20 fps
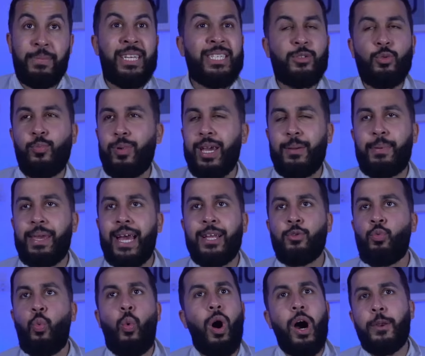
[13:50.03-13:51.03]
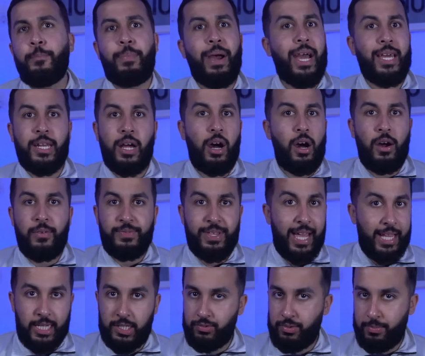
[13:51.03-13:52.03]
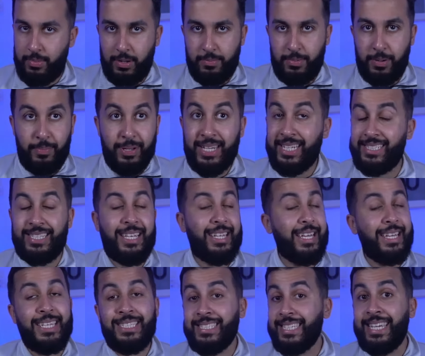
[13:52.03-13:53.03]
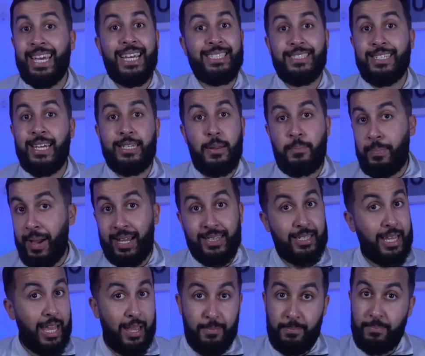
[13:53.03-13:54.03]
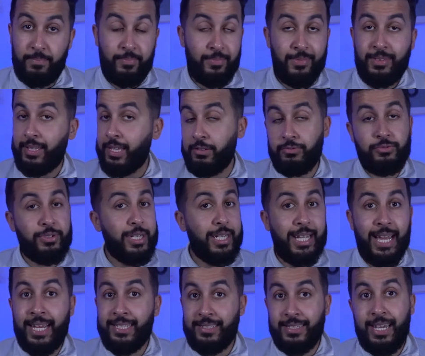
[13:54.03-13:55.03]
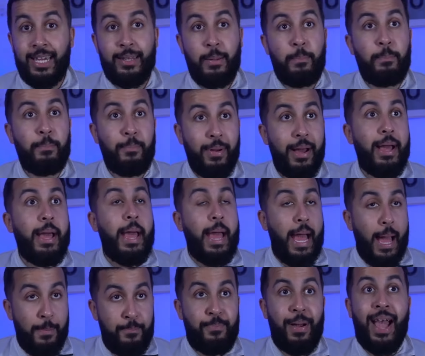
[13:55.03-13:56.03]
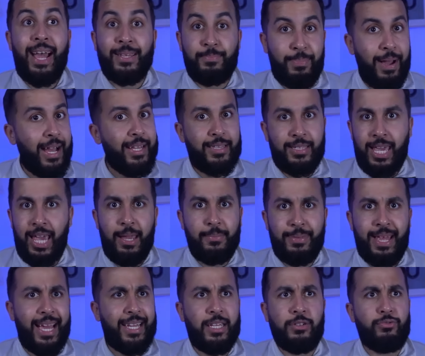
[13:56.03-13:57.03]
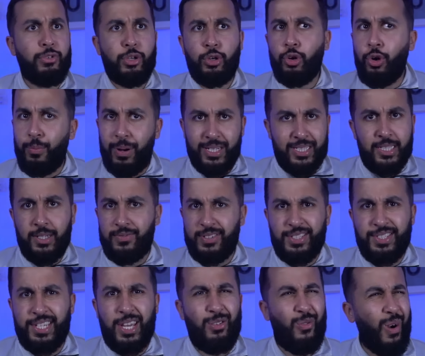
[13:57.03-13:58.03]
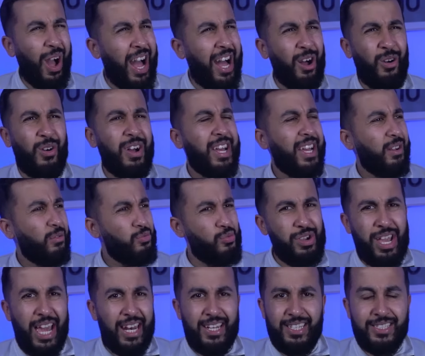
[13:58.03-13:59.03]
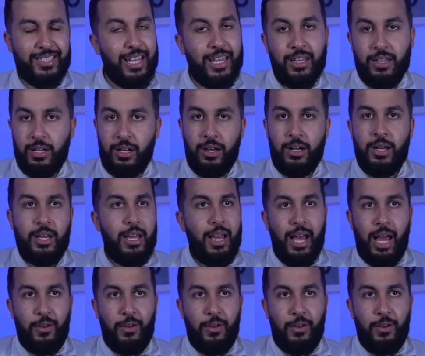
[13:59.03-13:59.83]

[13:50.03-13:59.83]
maybe had one bad half that I can remember. But he hasn't had a bad game. He really hasn't had a bad game that I can recall myself and say, wow, we had a stinker. I